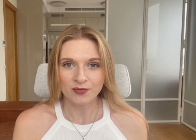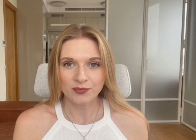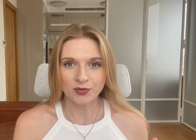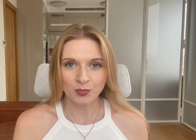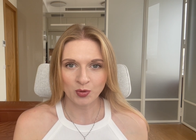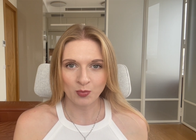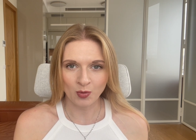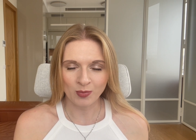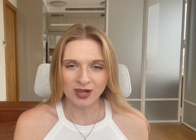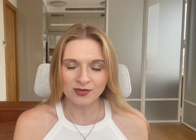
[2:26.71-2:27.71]
from your
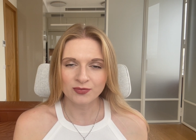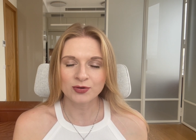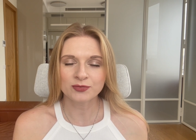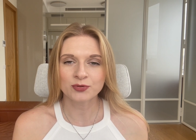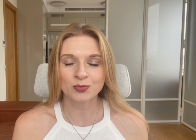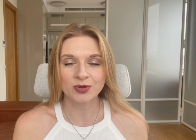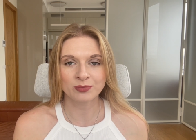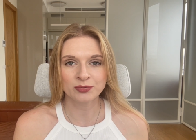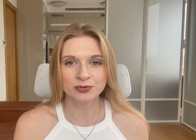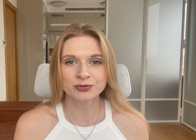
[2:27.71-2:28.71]
mobile phone, from
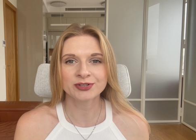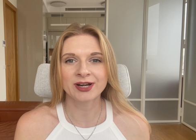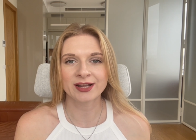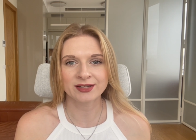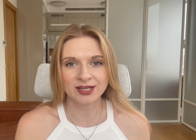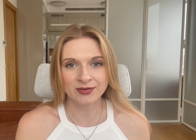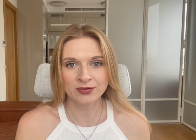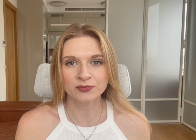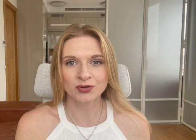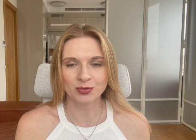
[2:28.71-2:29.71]
computer, and
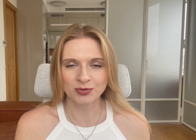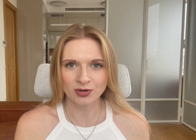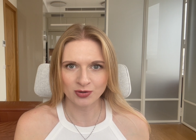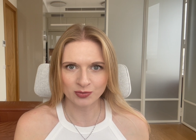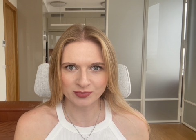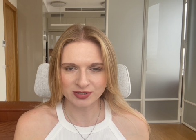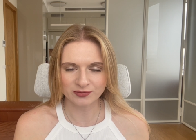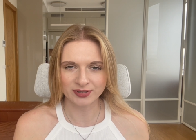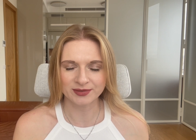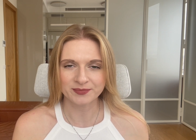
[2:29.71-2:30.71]
even from your home
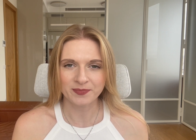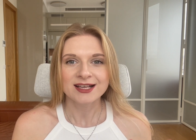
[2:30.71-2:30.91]
screen.